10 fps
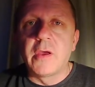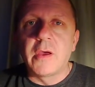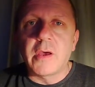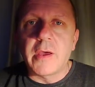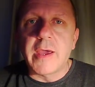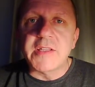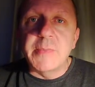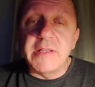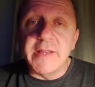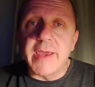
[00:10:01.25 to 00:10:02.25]

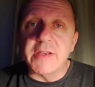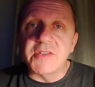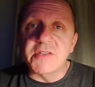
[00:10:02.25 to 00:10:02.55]
XP Deus